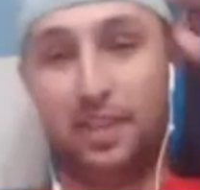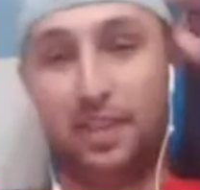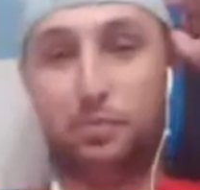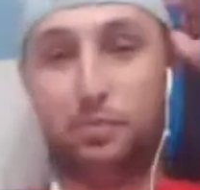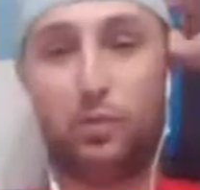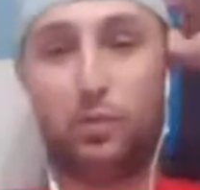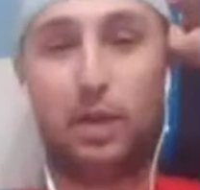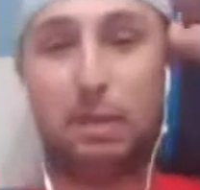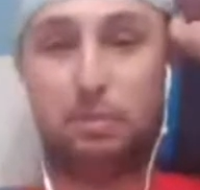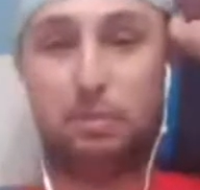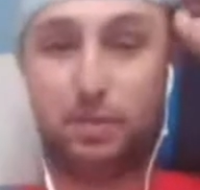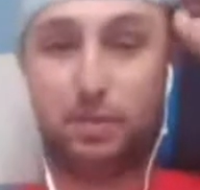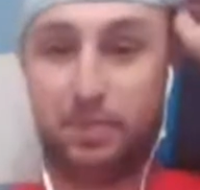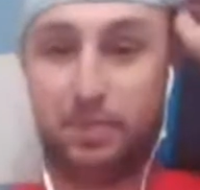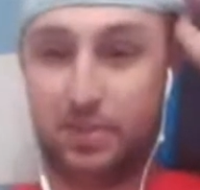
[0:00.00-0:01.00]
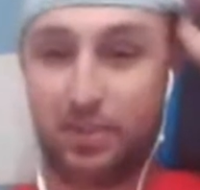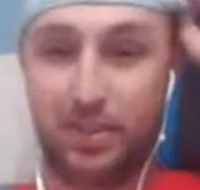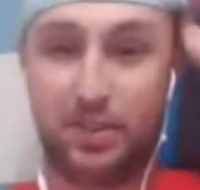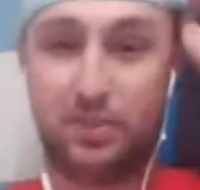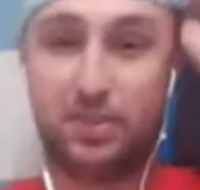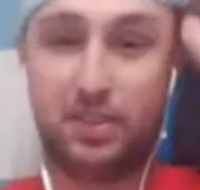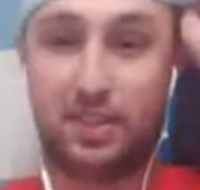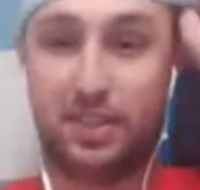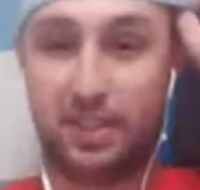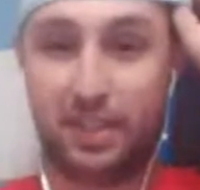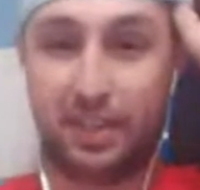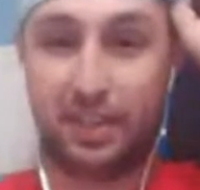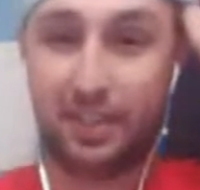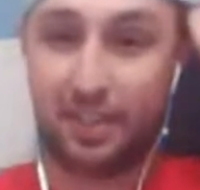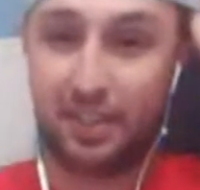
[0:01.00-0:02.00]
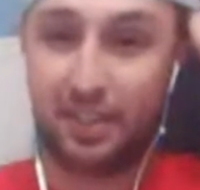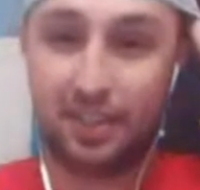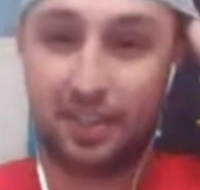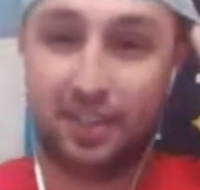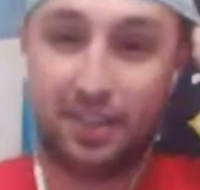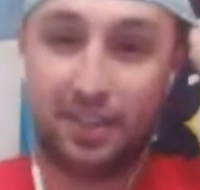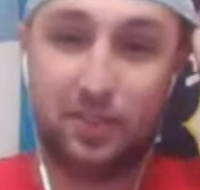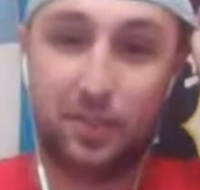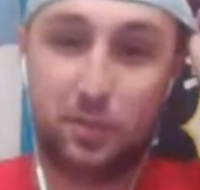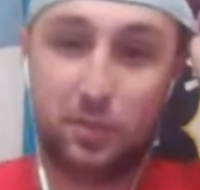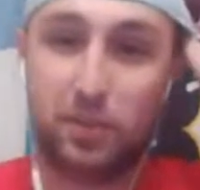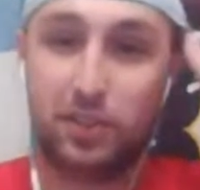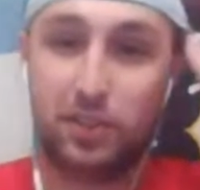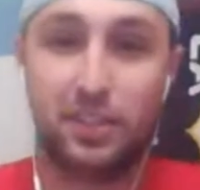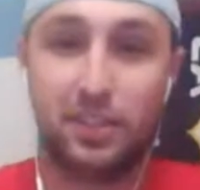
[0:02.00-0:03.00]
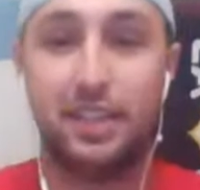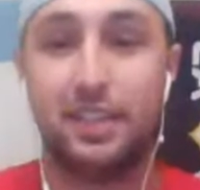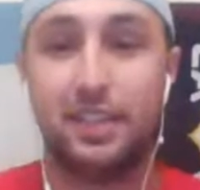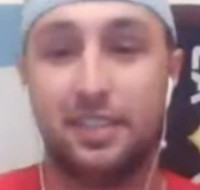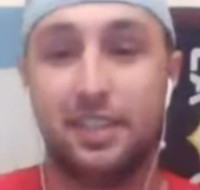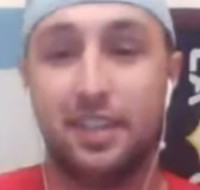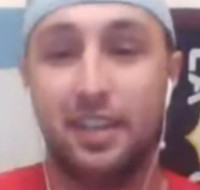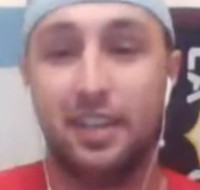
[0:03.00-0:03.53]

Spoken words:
and we'll wrap up Toronto talk and go to some other things.